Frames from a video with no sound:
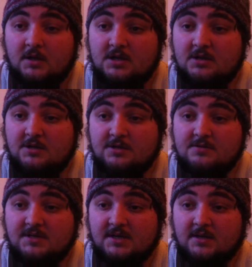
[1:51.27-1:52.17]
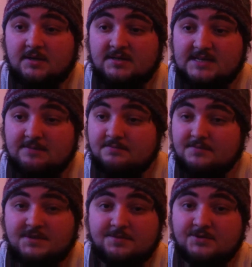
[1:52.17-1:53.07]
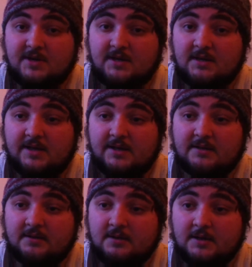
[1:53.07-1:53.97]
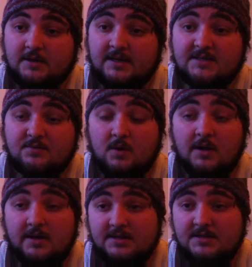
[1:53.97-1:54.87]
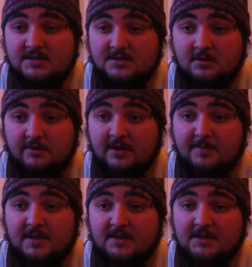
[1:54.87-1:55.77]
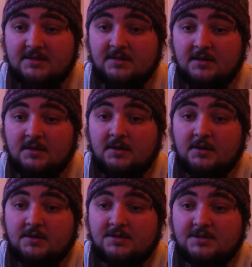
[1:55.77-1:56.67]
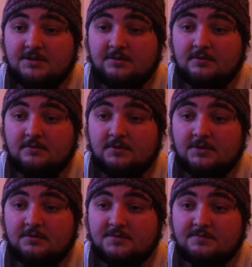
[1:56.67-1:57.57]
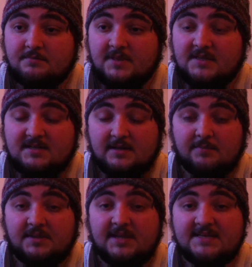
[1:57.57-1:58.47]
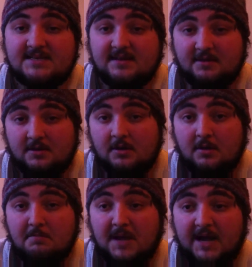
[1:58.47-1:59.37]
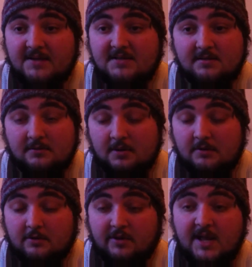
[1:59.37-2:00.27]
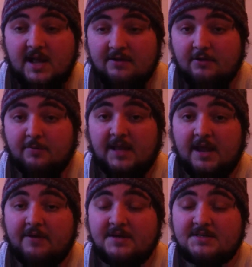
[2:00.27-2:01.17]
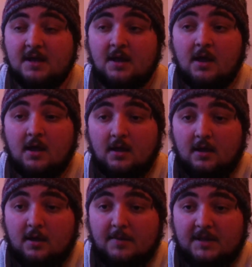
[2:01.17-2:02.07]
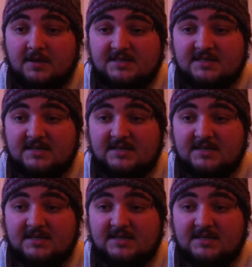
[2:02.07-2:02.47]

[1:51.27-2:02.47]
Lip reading: you could use a deep substrate layer. It's why it's not recommended to use things like play sand that can compact and create anaerobic areas, because